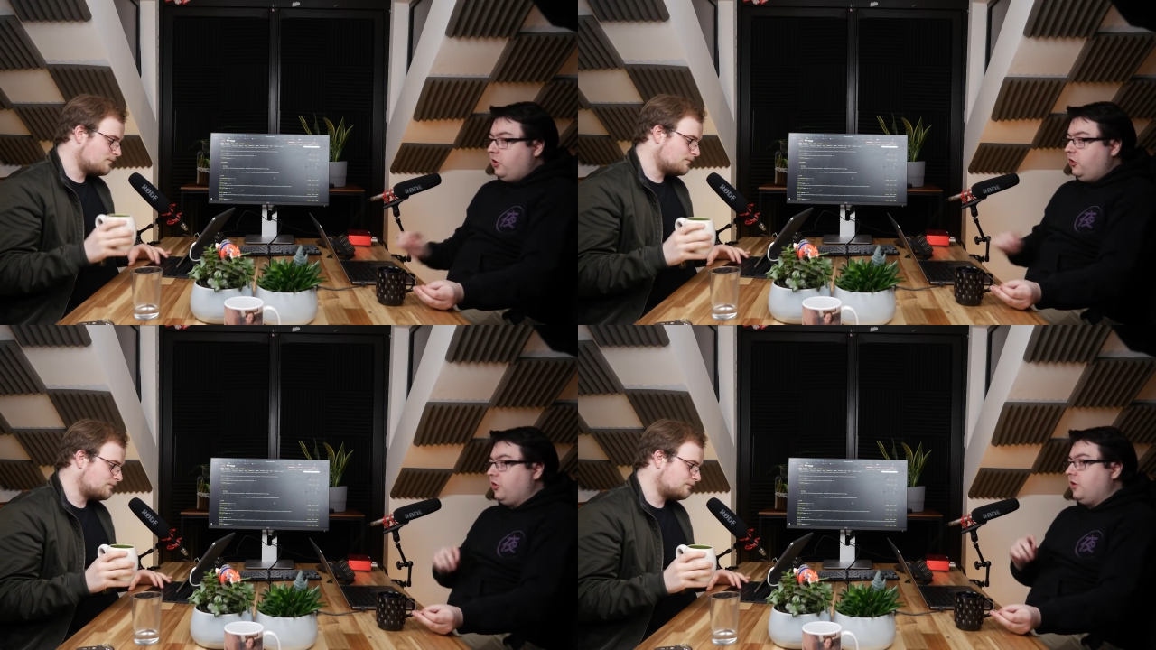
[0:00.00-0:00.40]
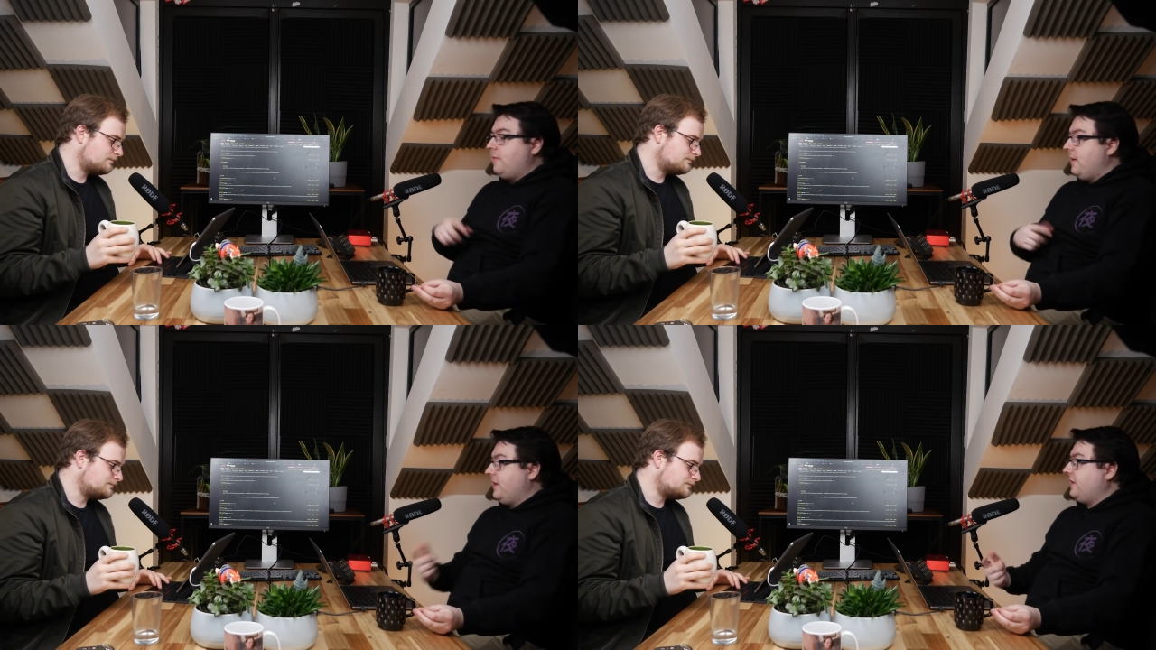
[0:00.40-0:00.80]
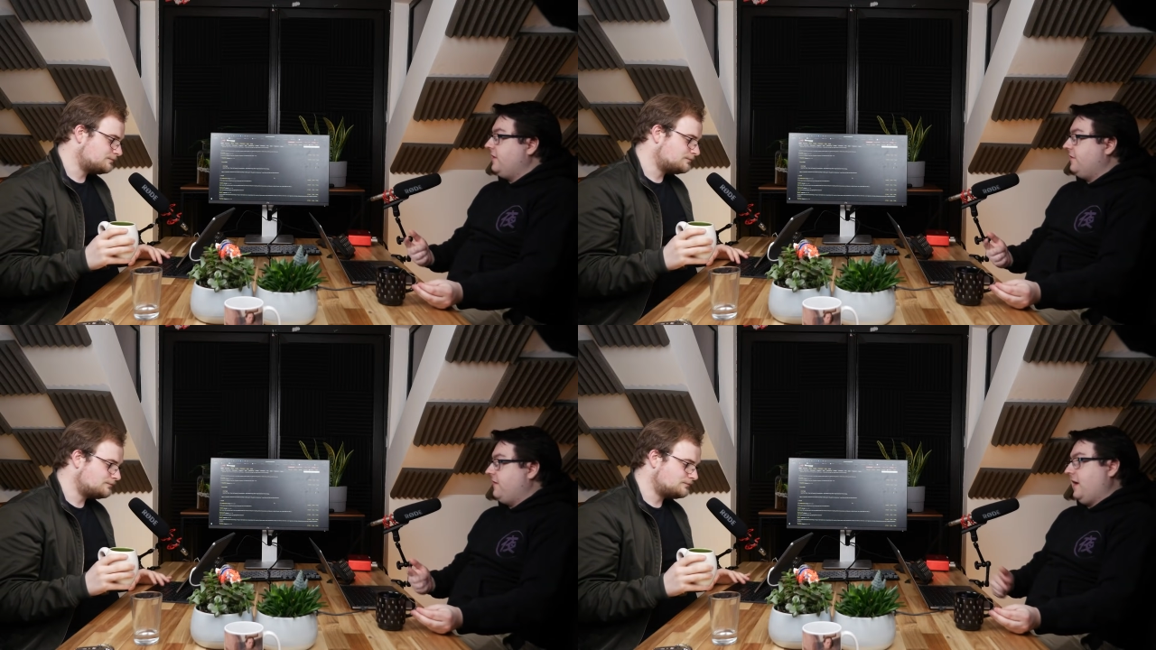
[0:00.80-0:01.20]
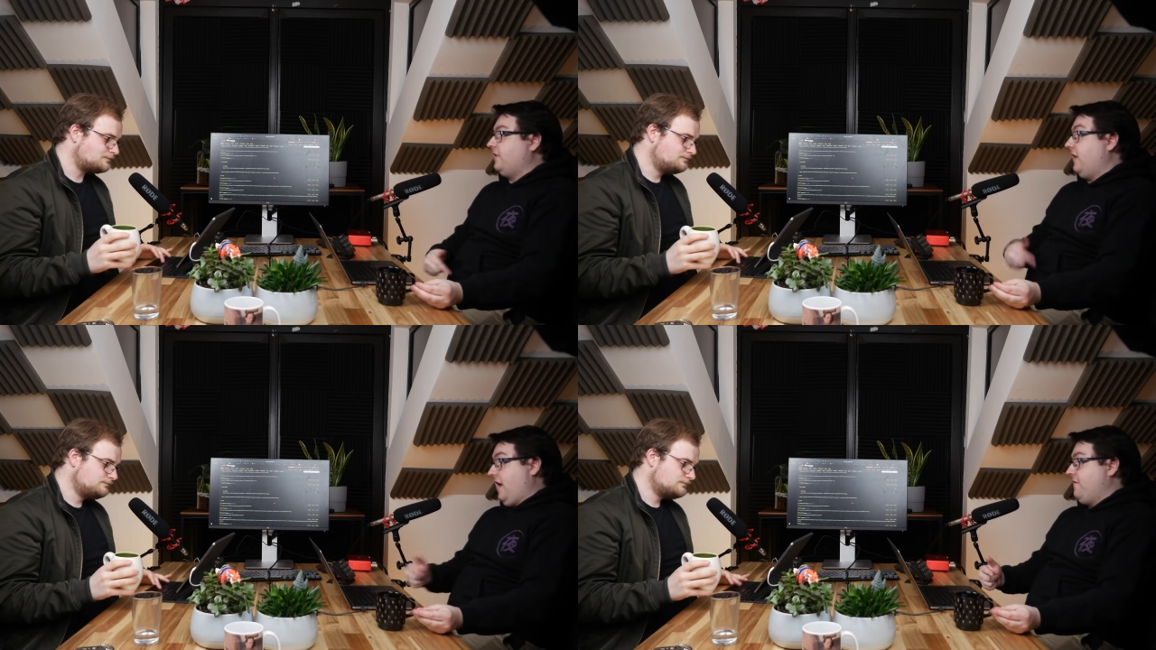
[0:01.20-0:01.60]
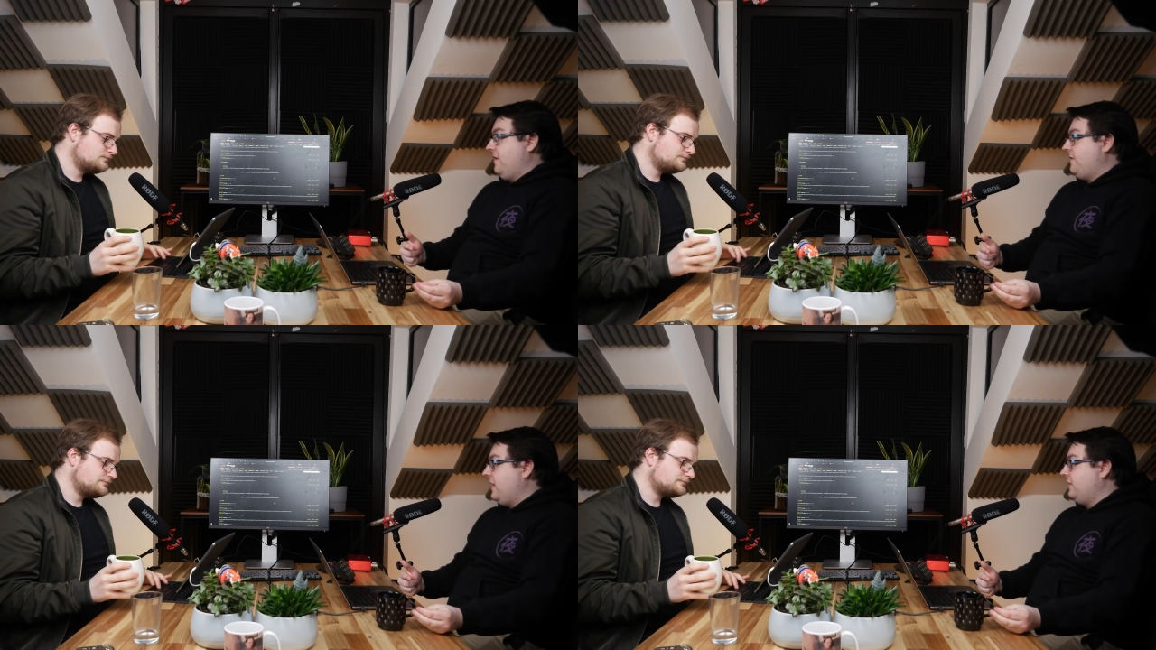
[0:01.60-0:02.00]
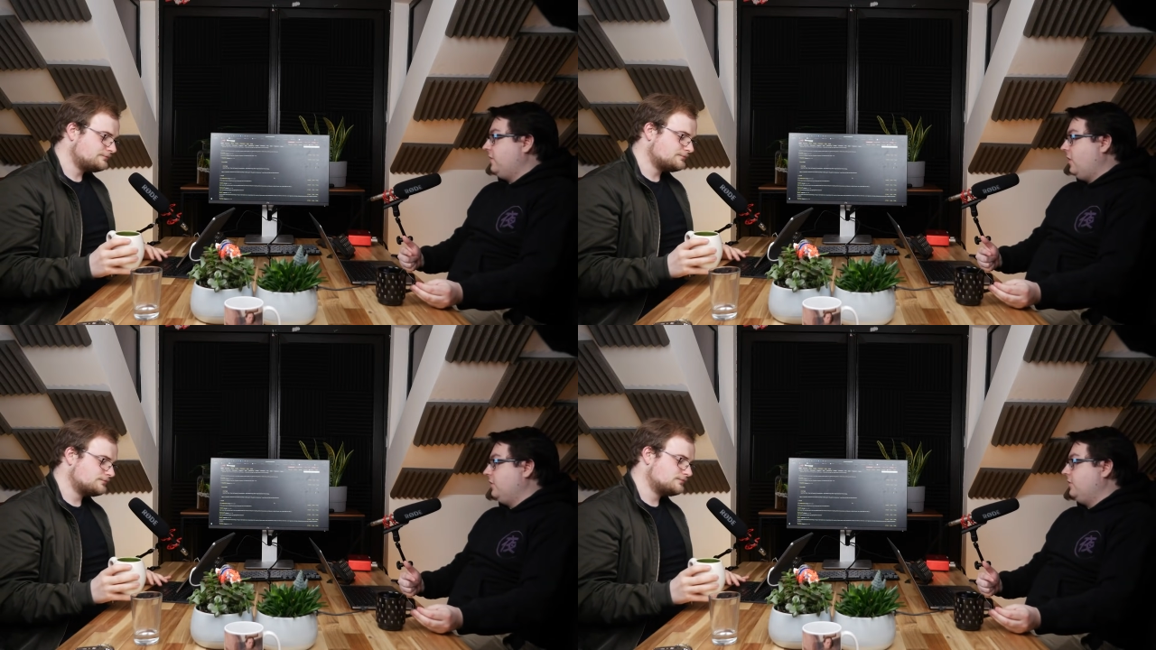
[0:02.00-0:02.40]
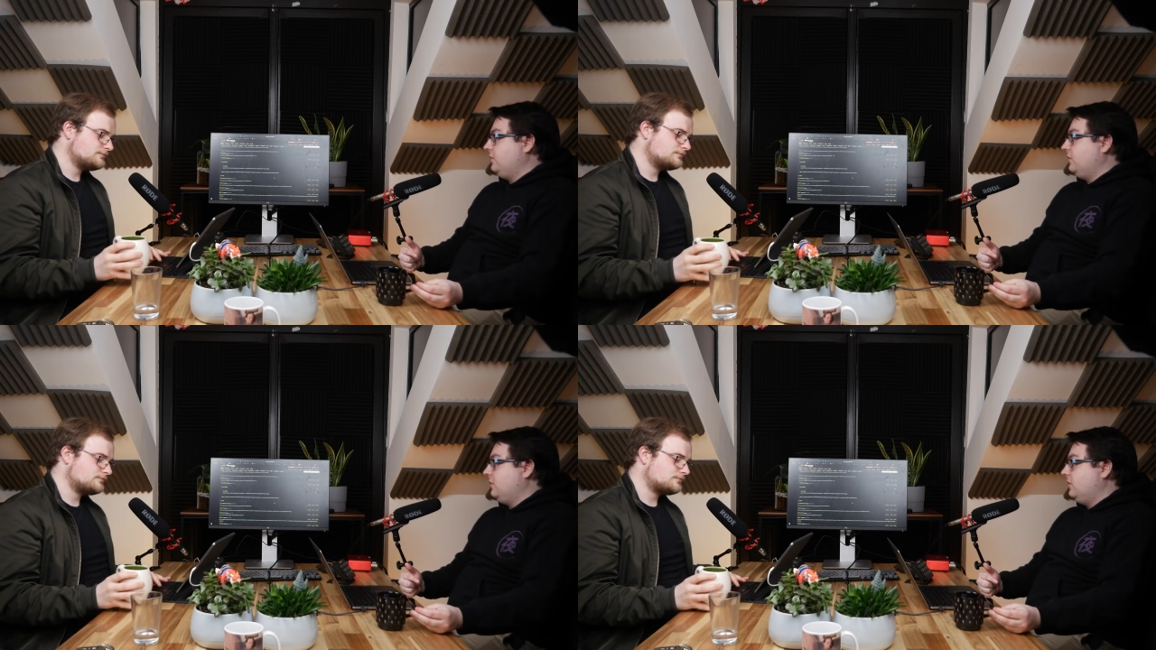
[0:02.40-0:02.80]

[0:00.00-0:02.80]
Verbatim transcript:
Speaker 1: you could mimic the effects that FF has on,